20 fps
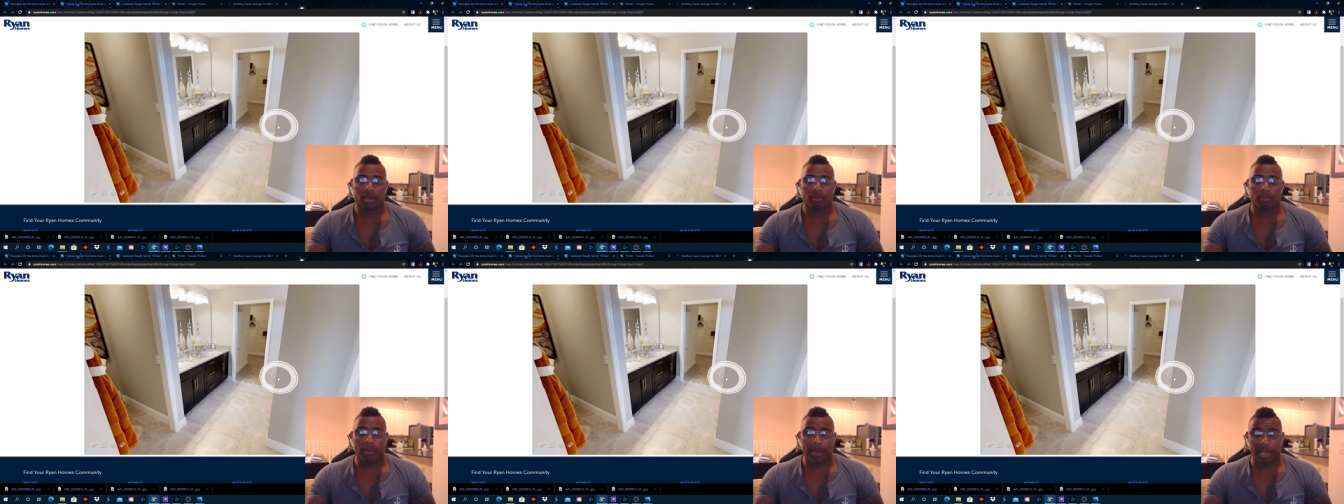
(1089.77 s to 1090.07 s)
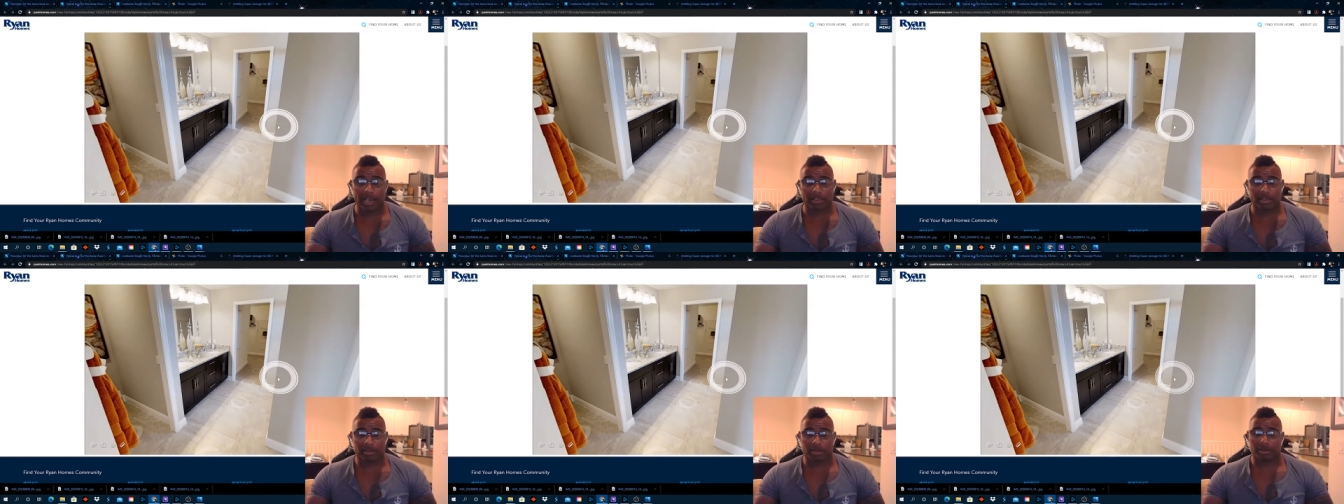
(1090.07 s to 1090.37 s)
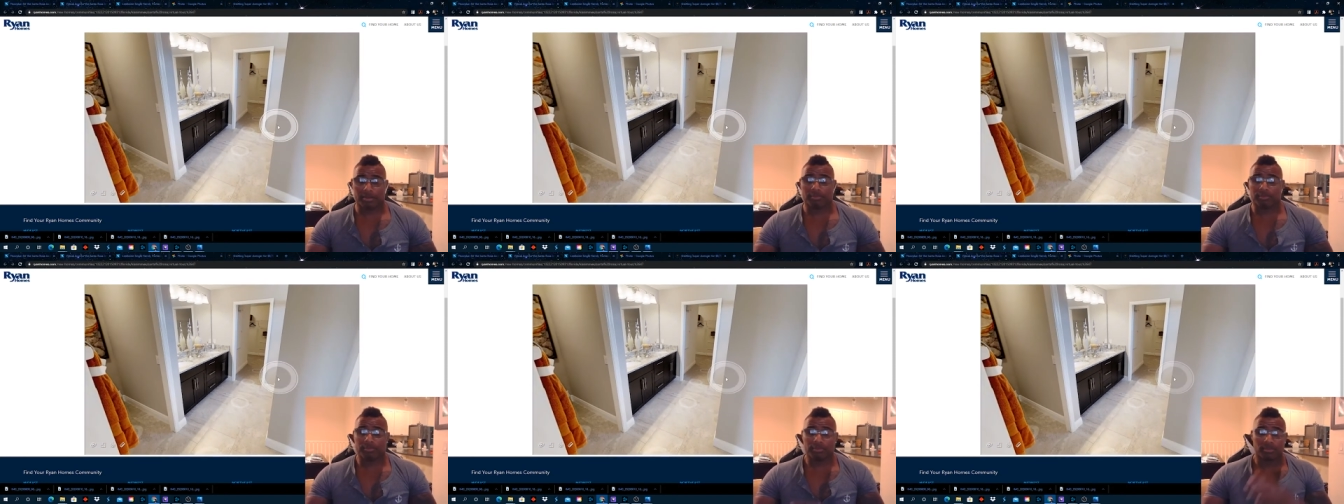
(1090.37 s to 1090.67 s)

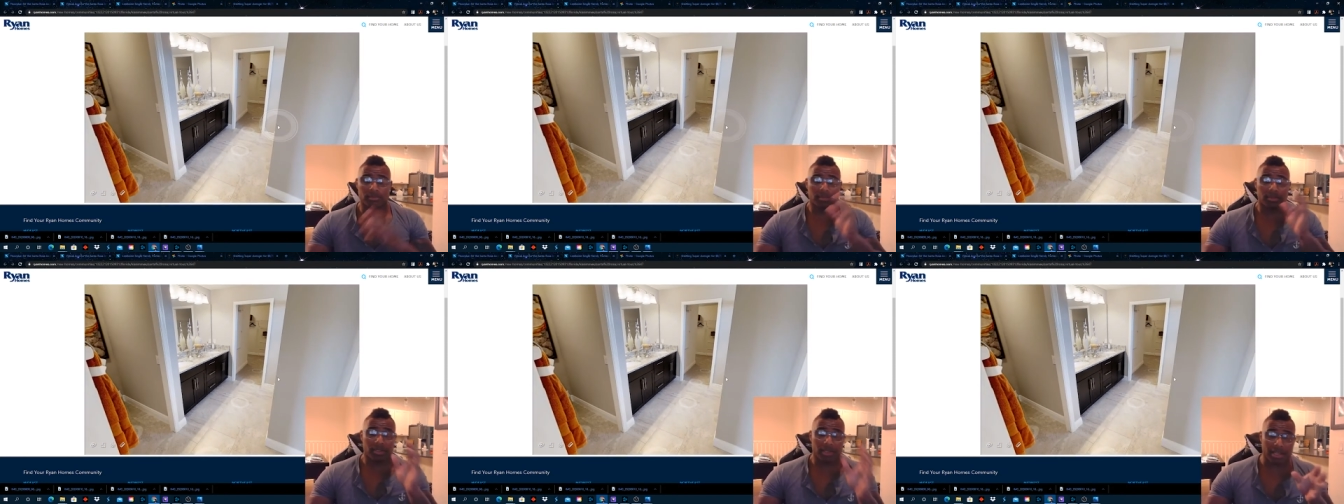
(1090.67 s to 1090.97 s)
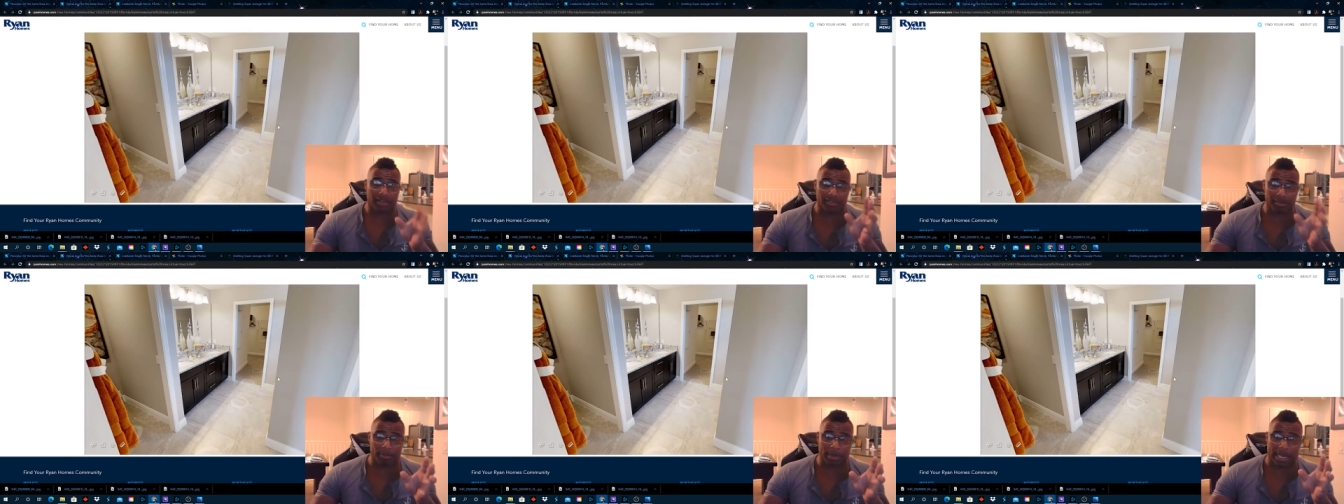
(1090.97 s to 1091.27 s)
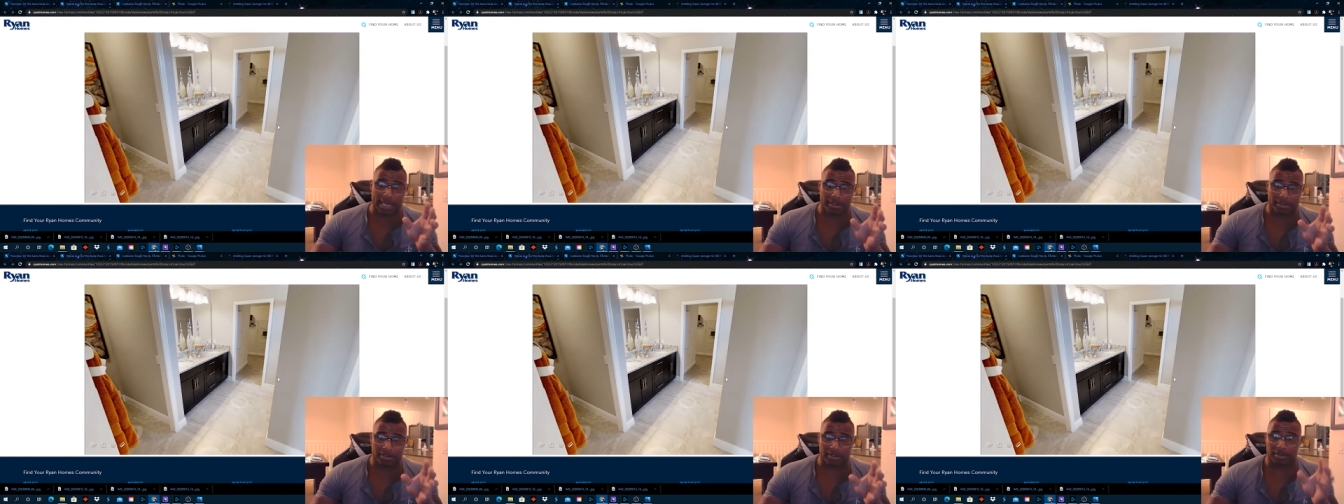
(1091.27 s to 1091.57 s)
Bathroom. Love the
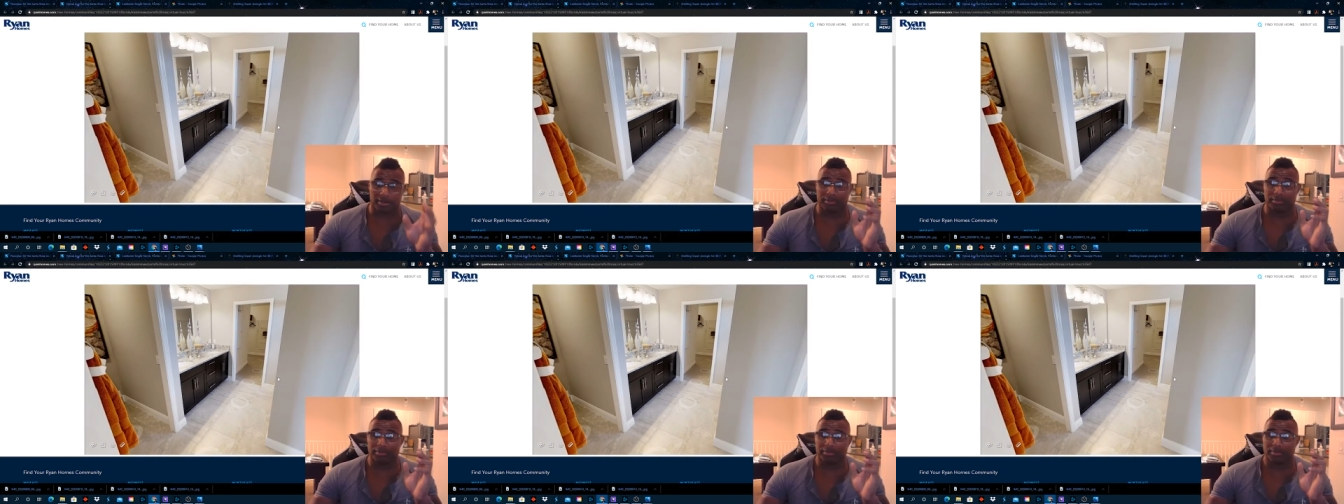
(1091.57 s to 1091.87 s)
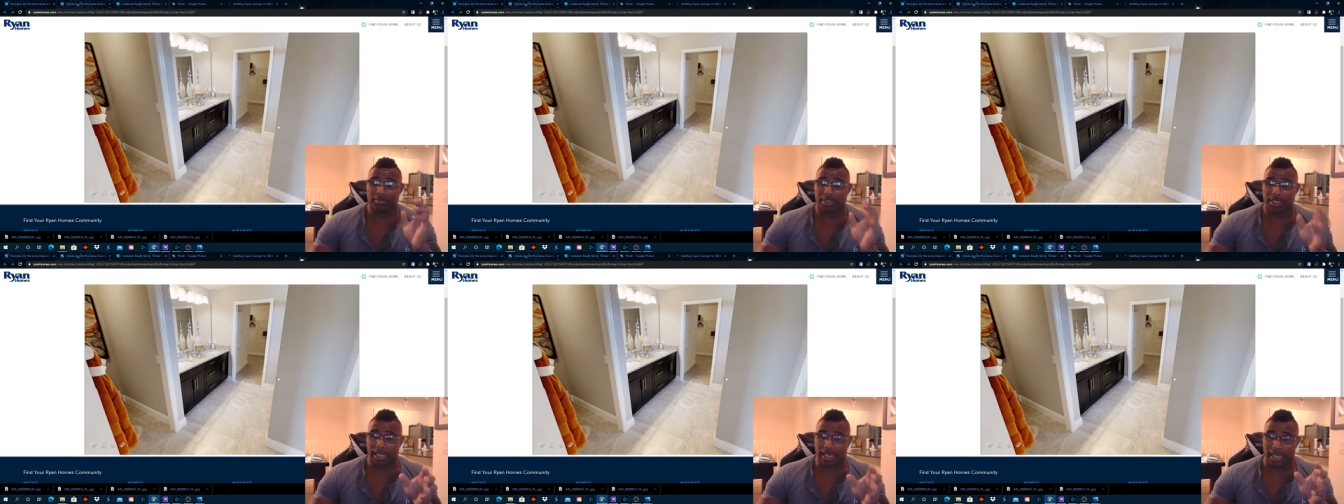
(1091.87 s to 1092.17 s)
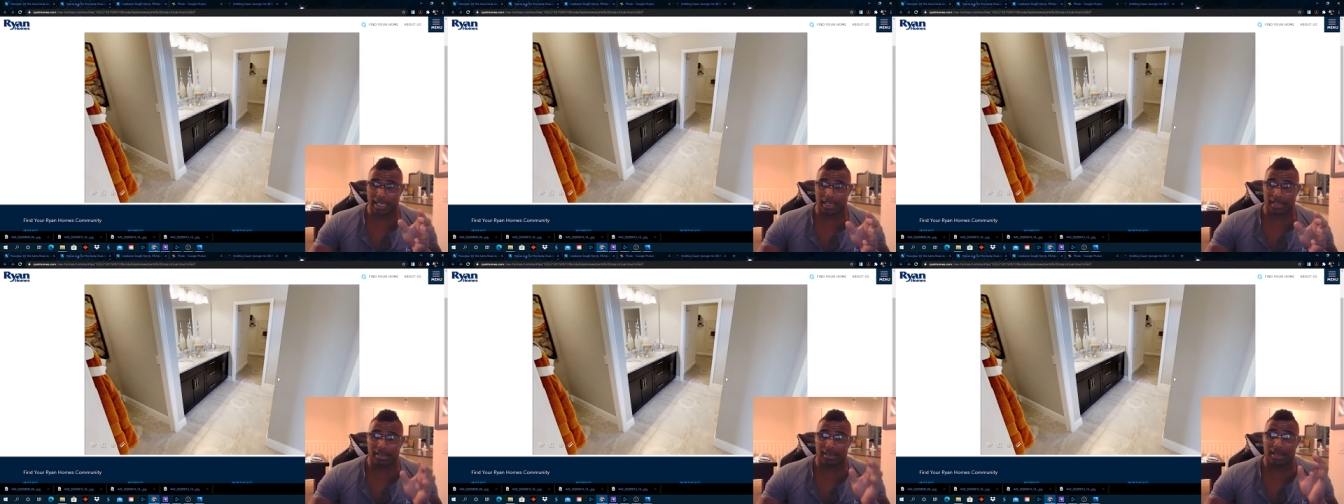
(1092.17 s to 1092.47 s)
bathroom.
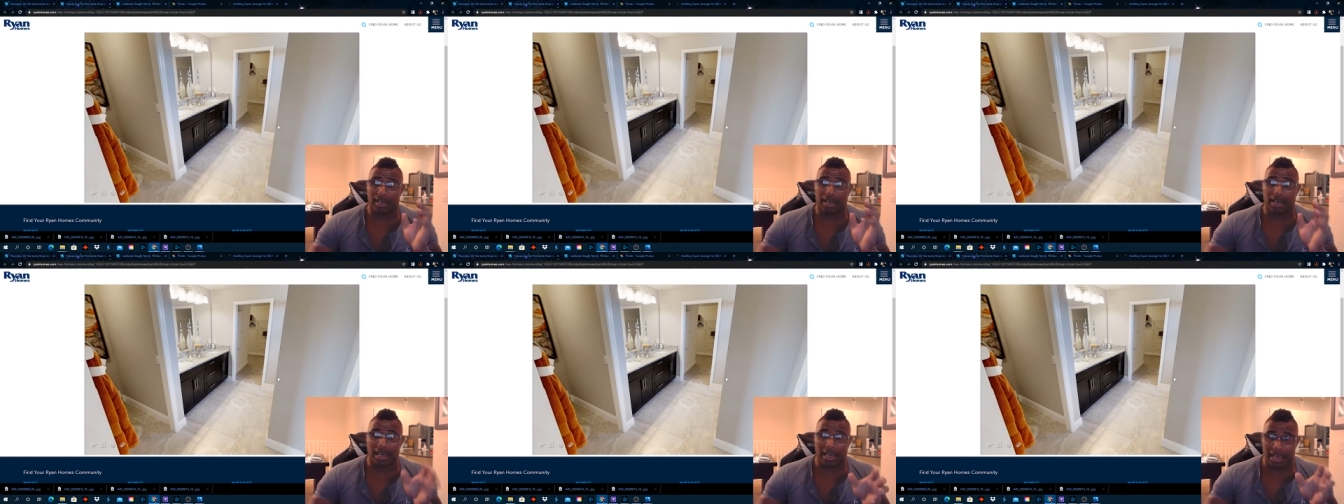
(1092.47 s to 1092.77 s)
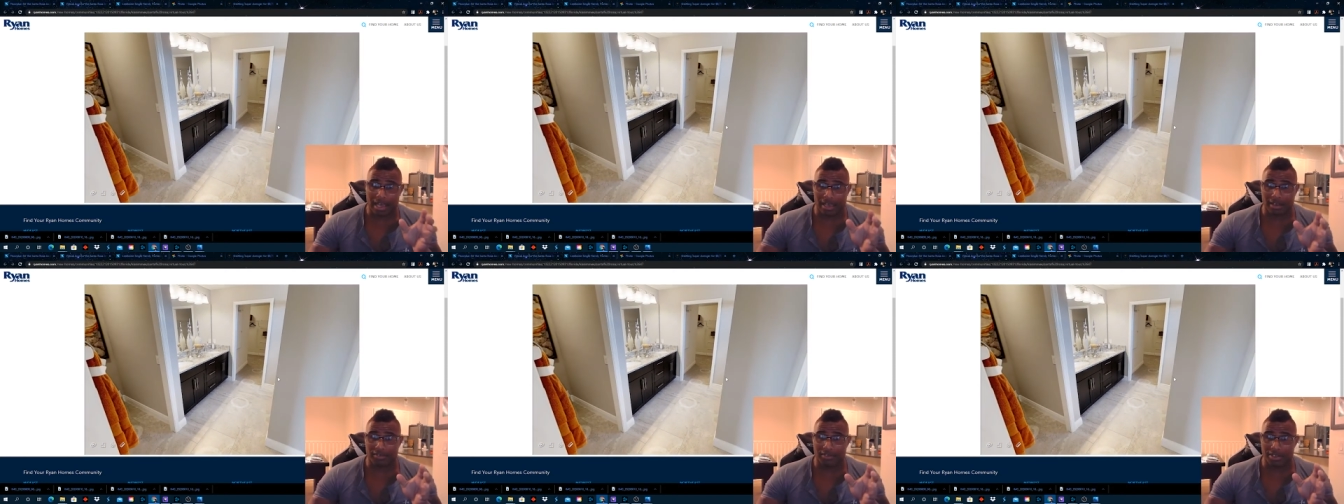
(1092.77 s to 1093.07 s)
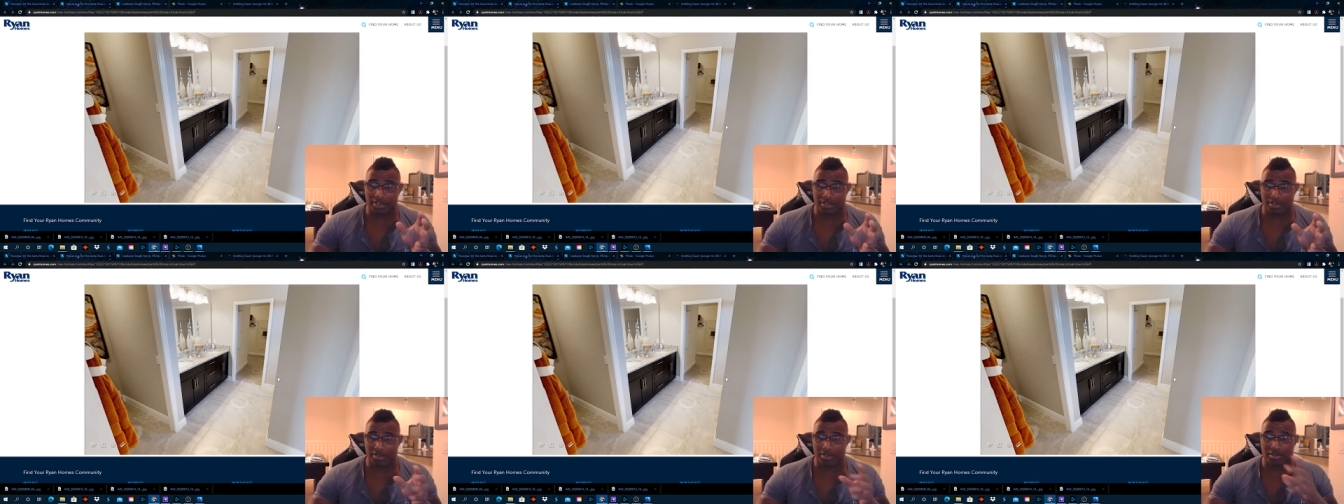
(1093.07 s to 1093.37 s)
Okay. I have
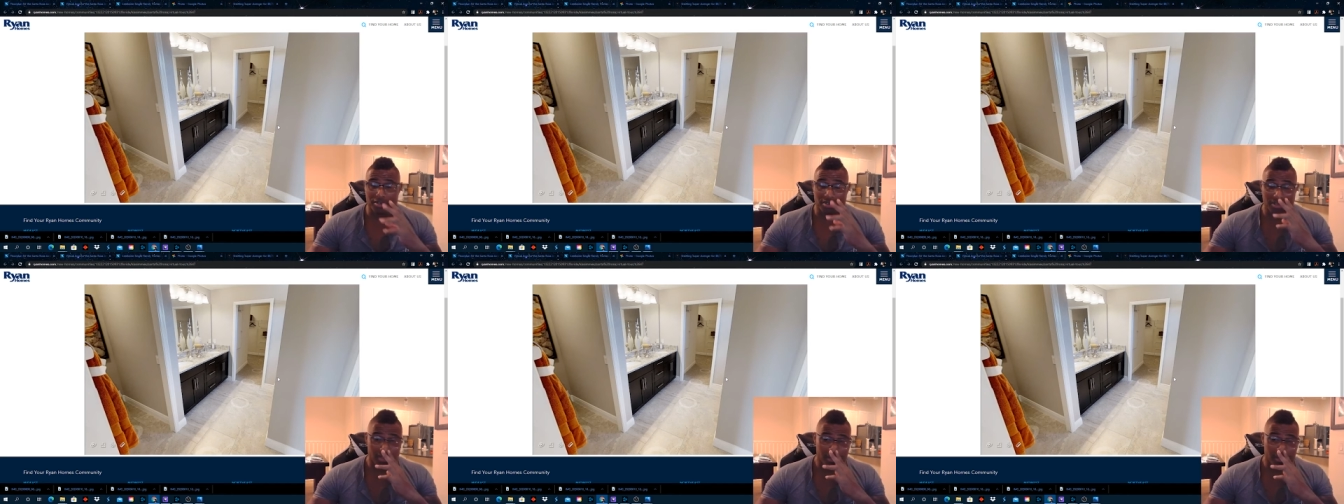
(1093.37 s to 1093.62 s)
issues.